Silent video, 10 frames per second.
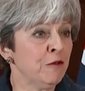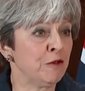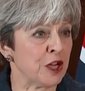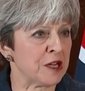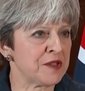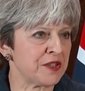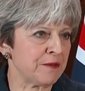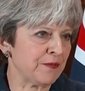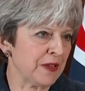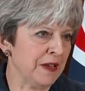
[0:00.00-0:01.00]
Britain
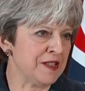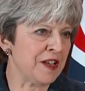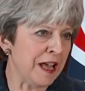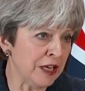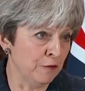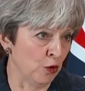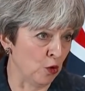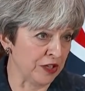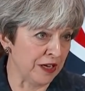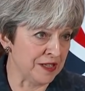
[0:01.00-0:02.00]
First is a
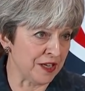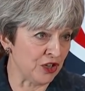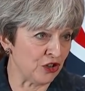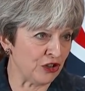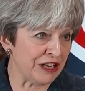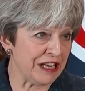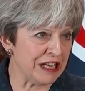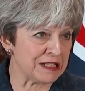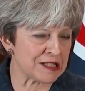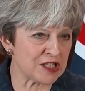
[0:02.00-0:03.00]
hateful
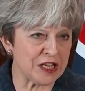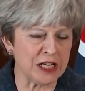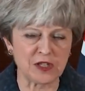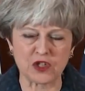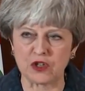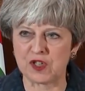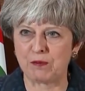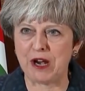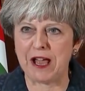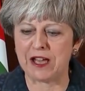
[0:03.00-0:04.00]
organisation. It seeks
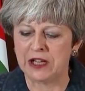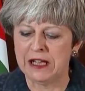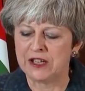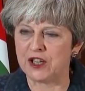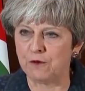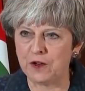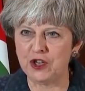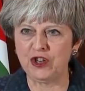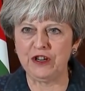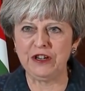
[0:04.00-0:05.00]
to spread
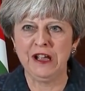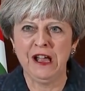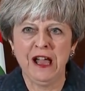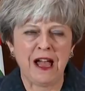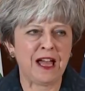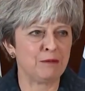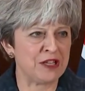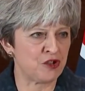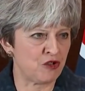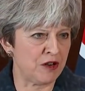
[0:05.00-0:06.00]
division
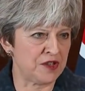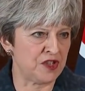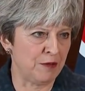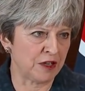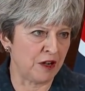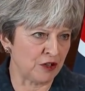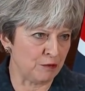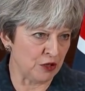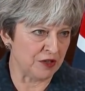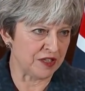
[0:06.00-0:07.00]
and mistrust
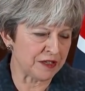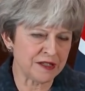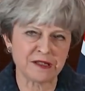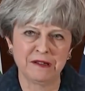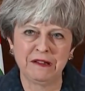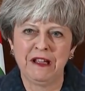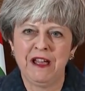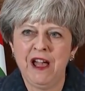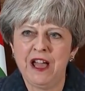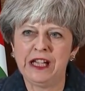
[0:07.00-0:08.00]
among our communities.
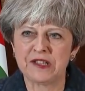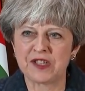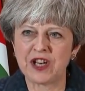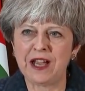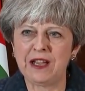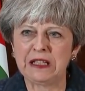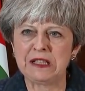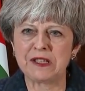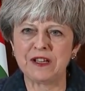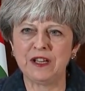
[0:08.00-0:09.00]
It
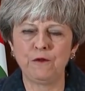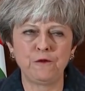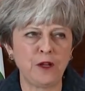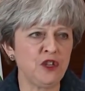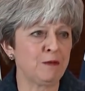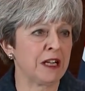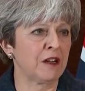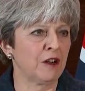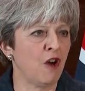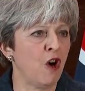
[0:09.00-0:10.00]
stands in
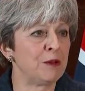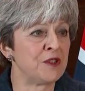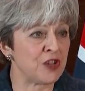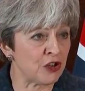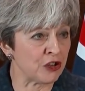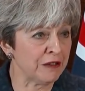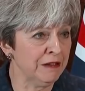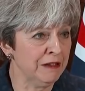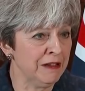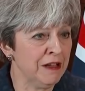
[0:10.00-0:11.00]
fundamental
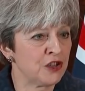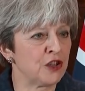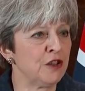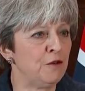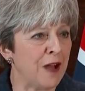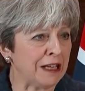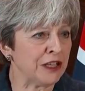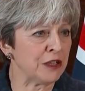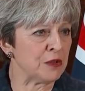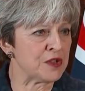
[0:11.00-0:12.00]
opposition to the
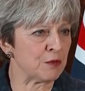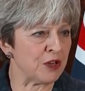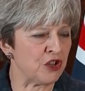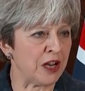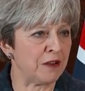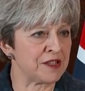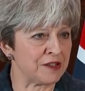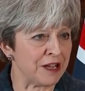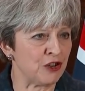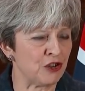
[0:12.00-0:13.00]
values that we
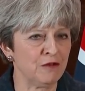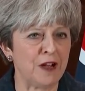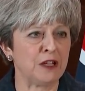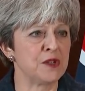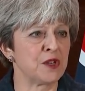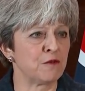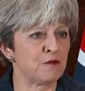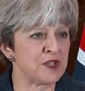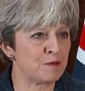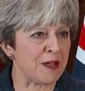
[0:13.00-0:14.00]
share as a nation,
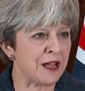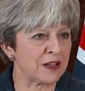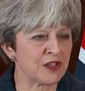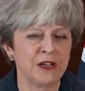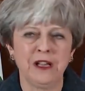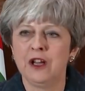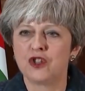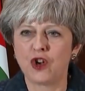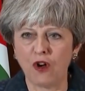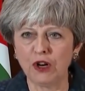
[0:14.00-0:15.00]
values of respect,
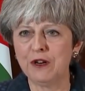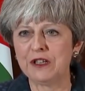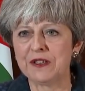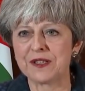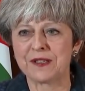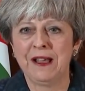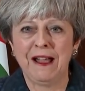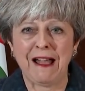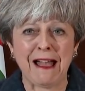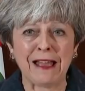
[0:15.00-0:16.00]

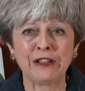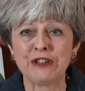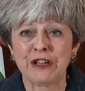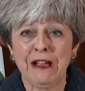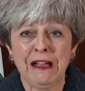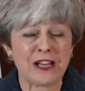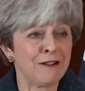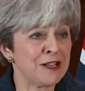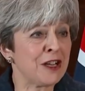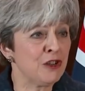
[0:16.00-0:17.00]
tolerance and,
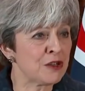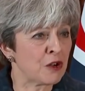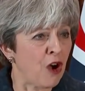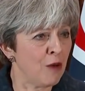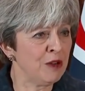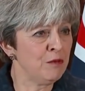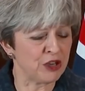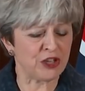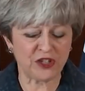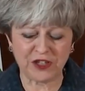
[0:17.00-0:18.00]
dare I say, just
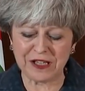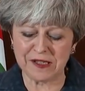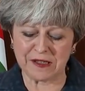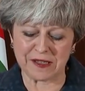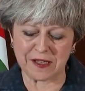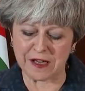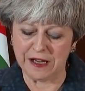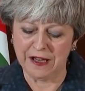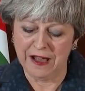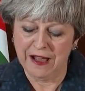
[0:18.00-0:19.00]
common British
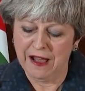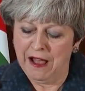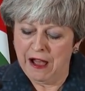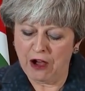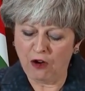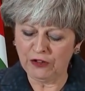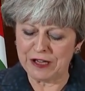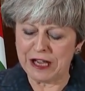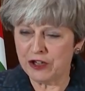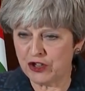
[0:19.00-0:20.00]
decency.
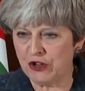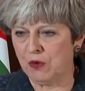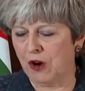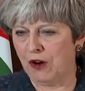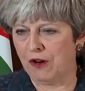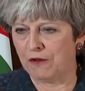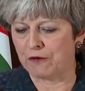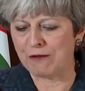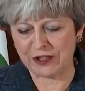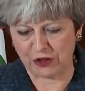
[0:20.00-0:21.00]
On the issue
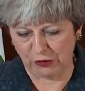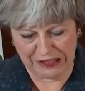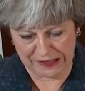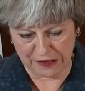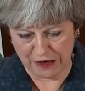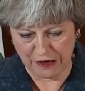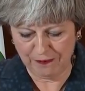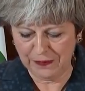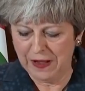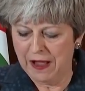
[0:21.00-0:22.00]
of radical
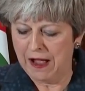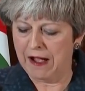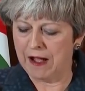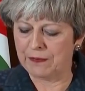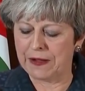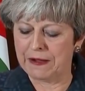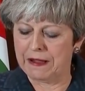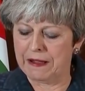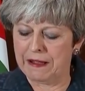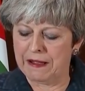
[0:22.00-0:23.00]
Islam,
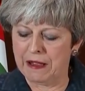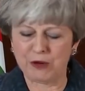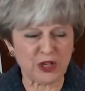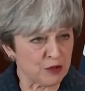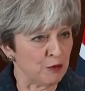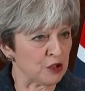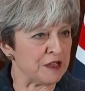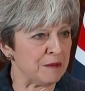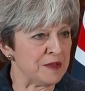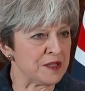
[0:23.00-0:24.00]

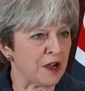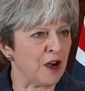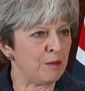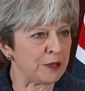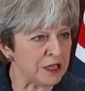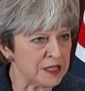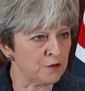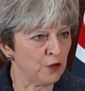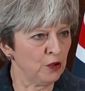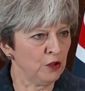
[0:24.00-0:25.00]
British Muslims are
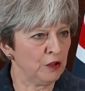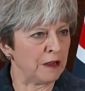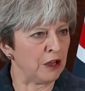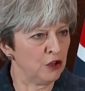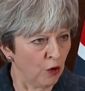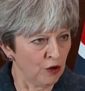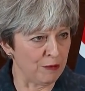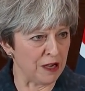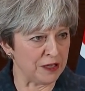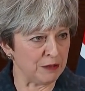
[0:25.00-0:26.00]
peaceful,
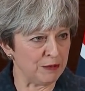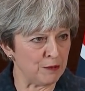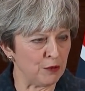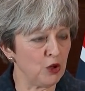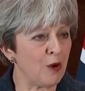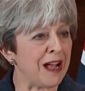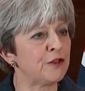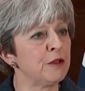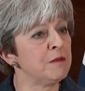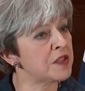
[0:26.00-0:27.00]
law-abiding people
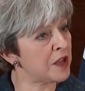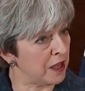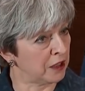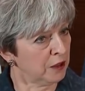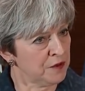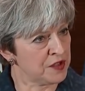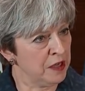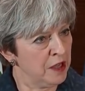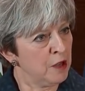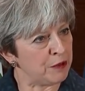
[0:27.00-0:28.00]
who have
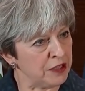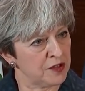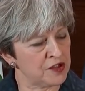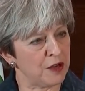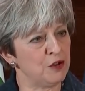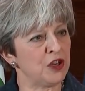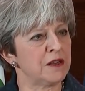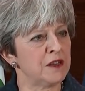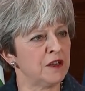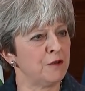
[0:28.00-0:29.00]
themselves been the
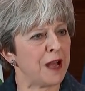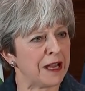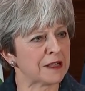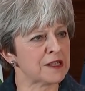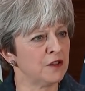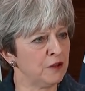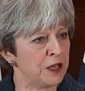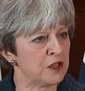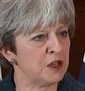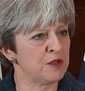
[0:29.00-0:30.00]
subject of
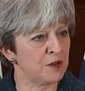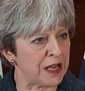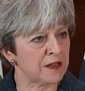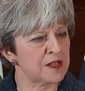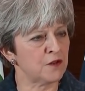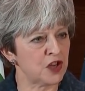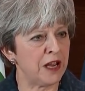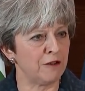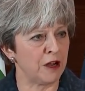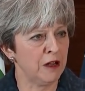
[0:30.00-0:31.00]
acts and the victims of acts
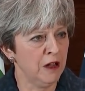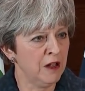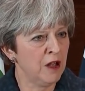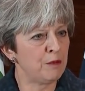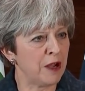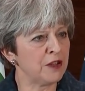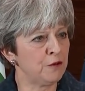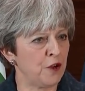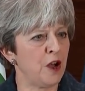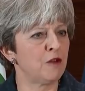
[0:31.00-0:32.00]
of terror
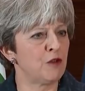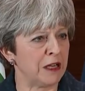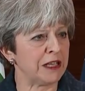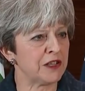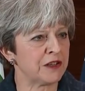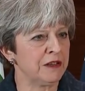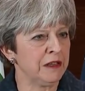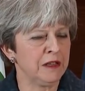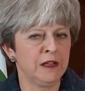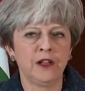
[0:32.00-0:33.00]
by the far
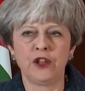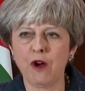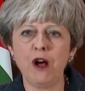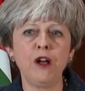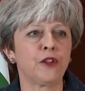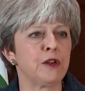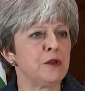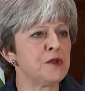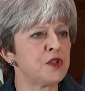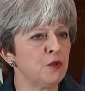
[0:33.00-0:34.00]
right. There
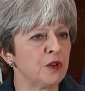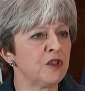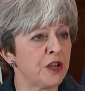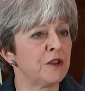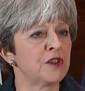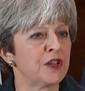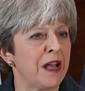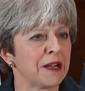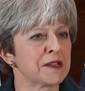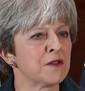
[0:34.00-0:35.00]
are those who
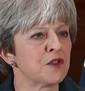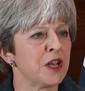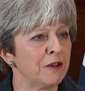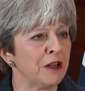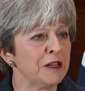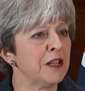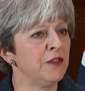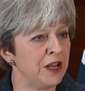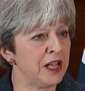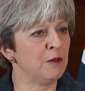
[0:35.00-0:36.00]
conduct acts of
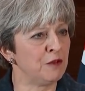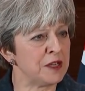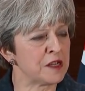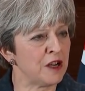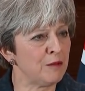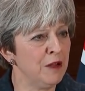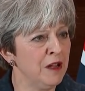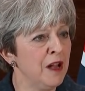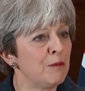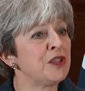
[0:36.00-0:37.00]
terror in the name of
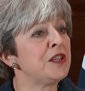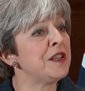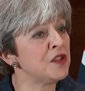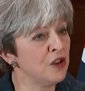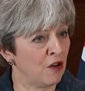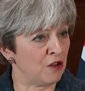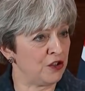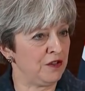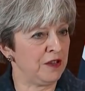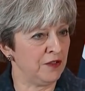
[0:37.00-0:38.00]
Islam, but it is
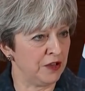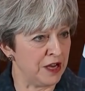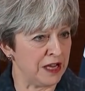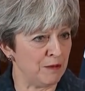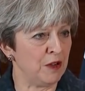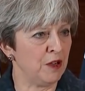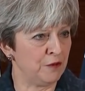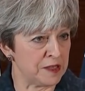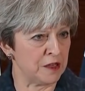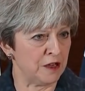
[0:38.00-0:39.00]
not in the
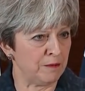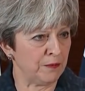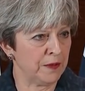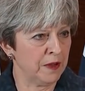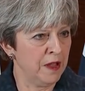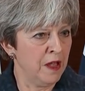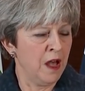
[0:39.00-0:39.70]
name of Islam.